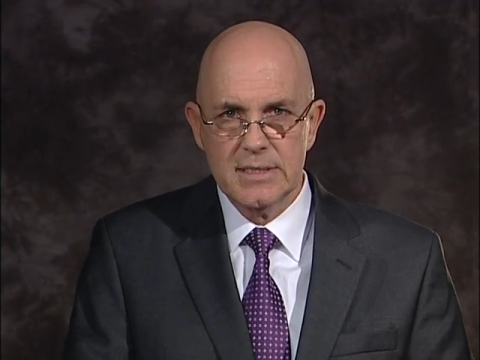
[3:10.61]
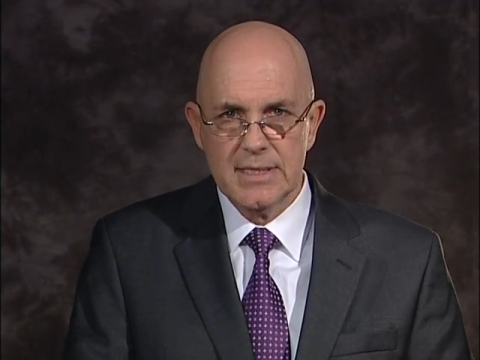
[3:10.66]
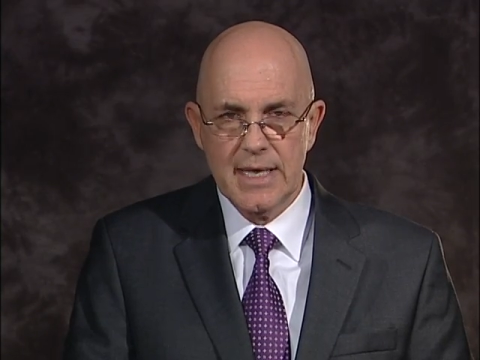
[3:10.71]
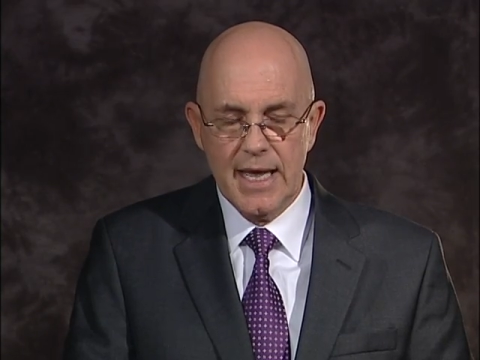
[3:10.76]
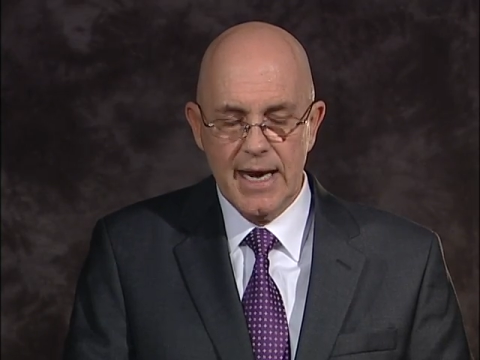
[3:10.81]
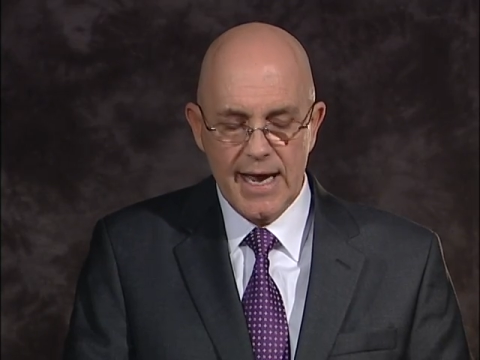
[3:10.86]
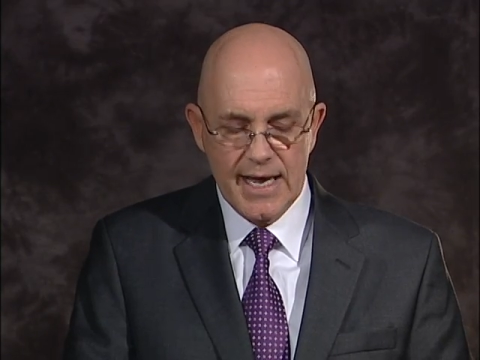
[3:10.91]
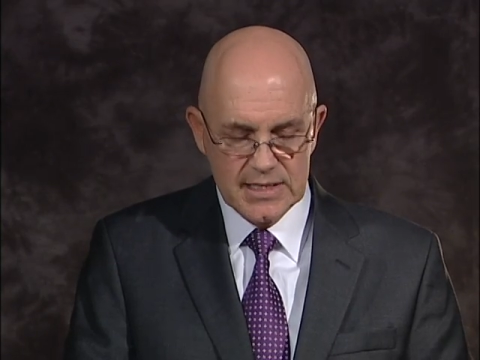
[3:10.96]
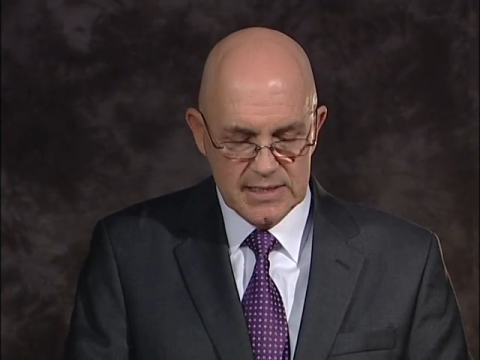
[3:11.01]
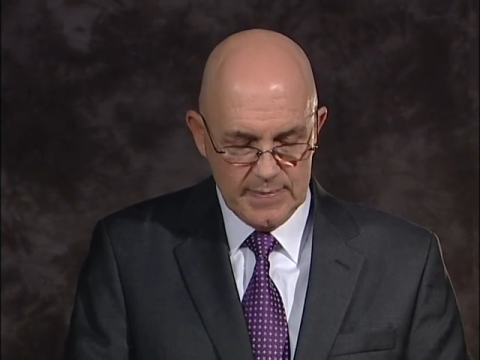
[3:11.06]

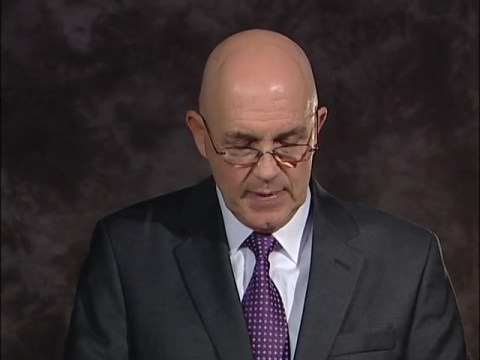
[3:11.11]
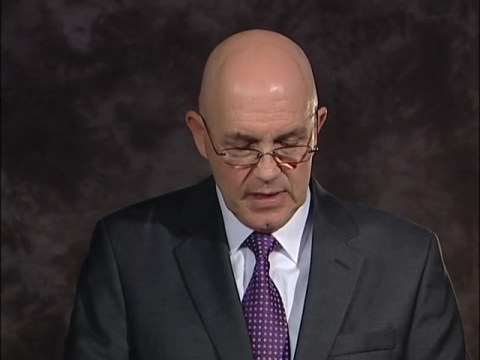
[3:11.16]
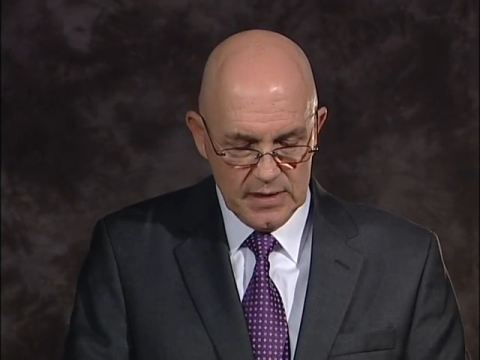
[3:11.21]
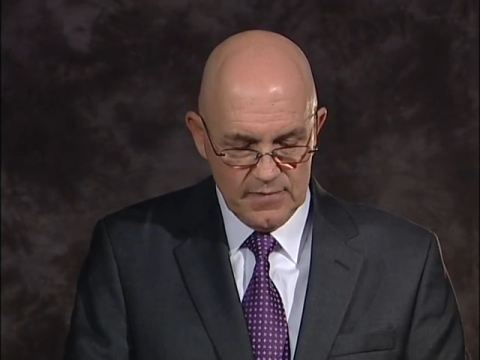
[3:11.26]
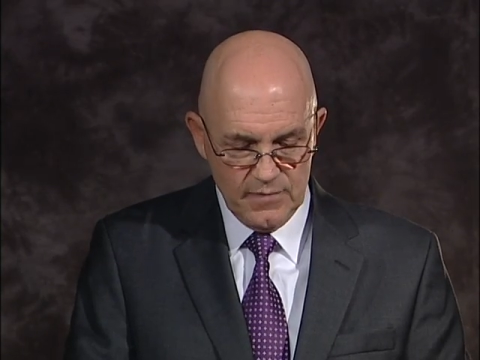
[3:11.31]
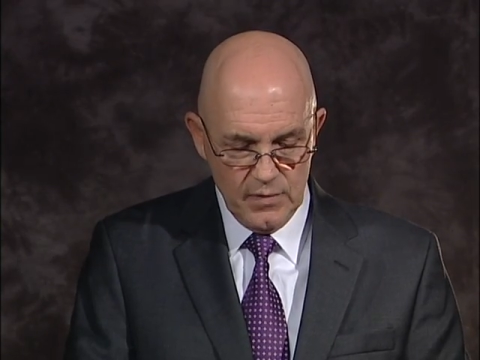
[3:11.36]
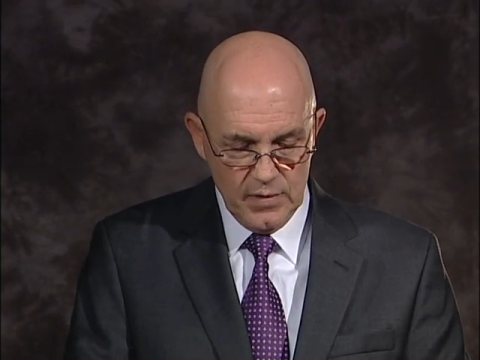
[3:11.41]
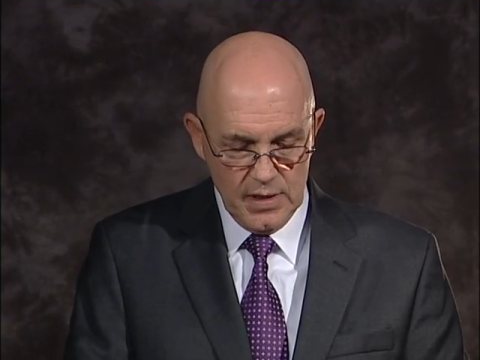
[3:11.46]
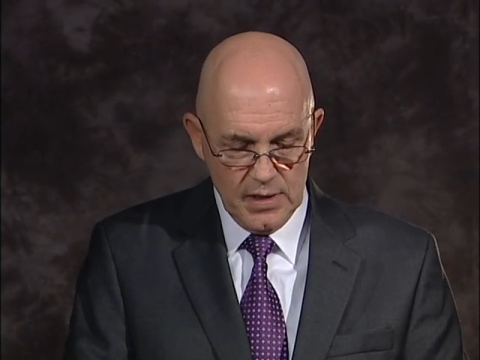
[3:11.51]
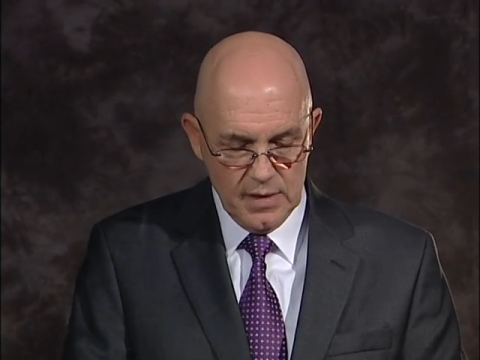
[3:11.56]
that aspect
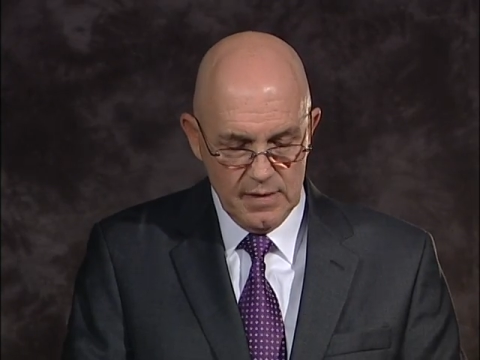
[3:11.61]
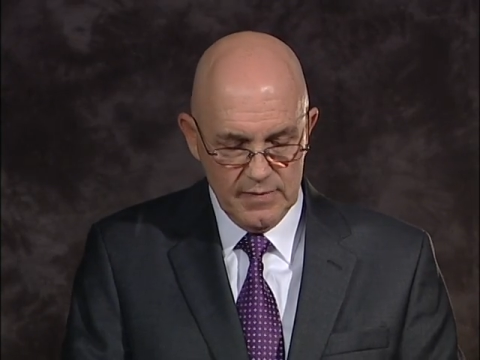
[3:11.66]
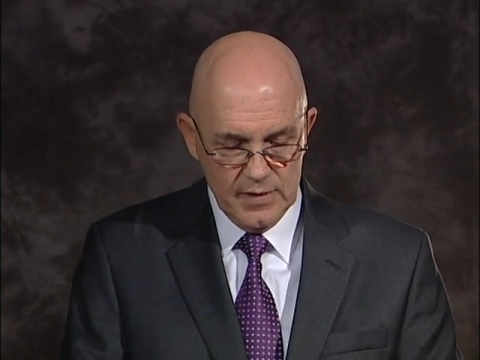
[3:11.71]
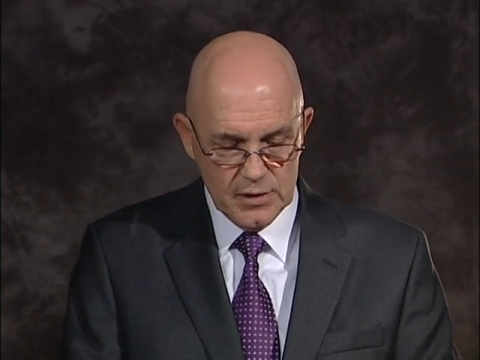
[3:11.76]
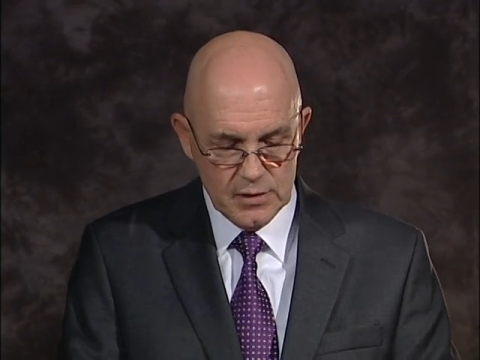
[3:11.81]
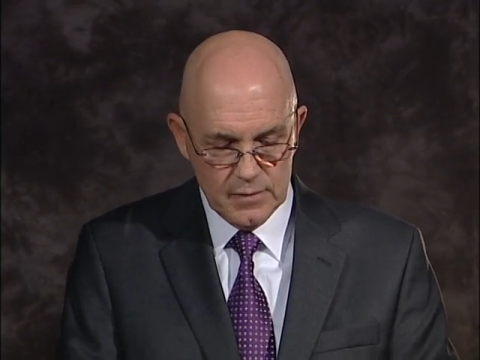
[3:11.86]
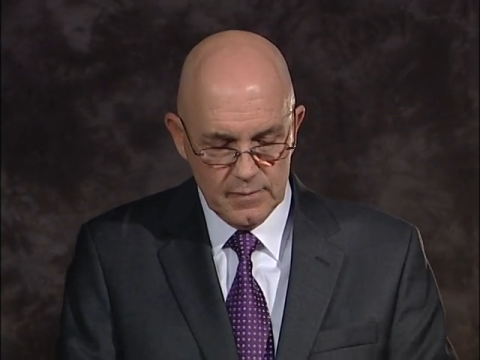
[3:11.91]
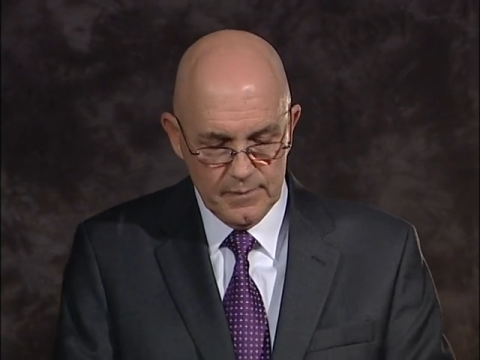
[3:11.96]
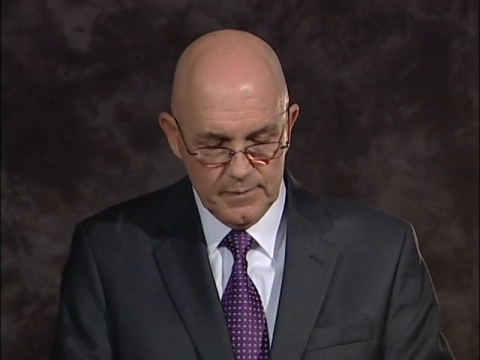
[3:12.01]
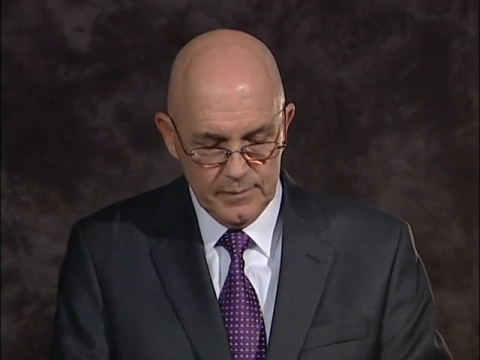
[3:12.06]
for the
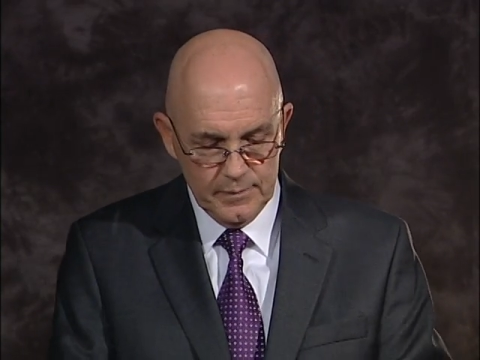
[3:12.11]
individual.